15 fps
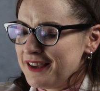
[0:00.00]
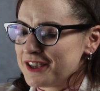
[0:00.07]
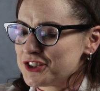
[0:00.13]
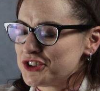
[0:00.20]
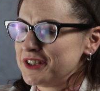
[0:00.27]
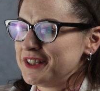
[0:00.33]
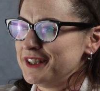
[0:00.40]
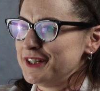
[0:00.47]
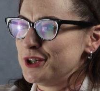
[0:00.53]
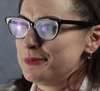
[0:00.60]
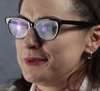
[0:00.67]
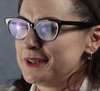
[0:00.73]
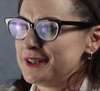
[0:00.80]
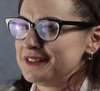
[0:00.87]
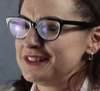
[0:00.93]
I actually get
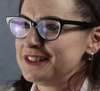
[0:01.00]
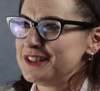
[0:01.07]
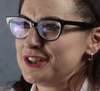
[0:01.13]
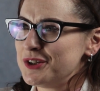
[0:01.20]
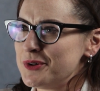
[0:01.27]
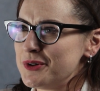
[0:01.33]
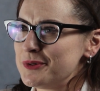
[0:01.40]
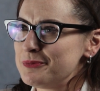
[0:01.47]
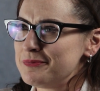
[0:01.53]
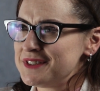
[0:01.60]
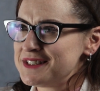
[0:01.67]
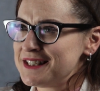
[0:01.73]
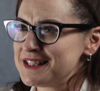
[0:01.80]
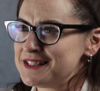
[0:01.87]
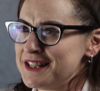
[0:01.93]
up at
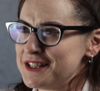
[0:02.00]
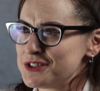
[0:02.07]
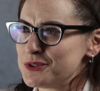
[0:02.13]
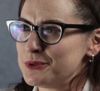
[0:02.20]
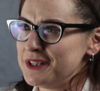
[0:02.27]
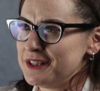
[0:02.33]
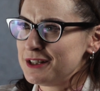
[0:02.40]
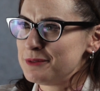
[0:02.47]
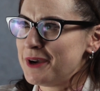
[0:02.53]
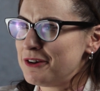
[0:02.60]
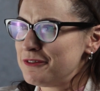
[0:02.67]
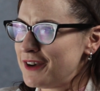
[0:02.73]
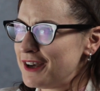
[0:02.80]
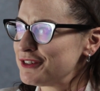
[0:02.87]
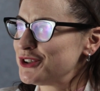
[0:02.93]
6 days a week at
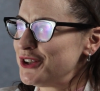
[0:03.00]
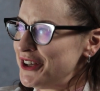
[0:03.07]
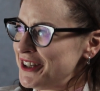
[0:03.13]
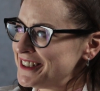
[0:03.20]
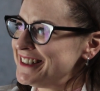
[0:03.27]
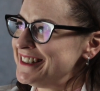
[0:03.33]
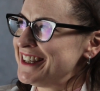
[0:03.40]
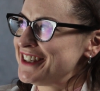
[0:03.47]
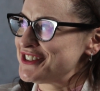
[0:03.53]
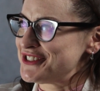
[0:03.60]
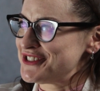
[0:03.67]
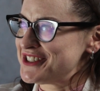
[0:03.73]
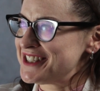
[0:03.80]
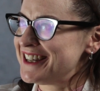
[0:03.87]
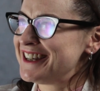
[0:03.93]
about 5 o'clock and
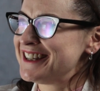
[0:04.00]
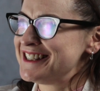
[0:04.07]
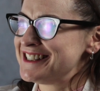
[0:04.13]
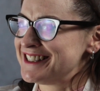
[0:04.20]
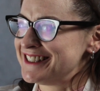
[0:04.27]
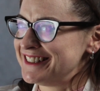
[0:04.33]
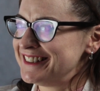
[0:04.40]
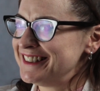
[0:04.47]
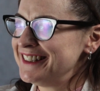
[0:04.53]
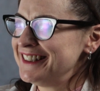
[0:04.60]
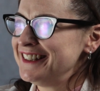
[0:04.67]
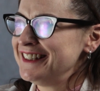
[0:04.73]
exercise and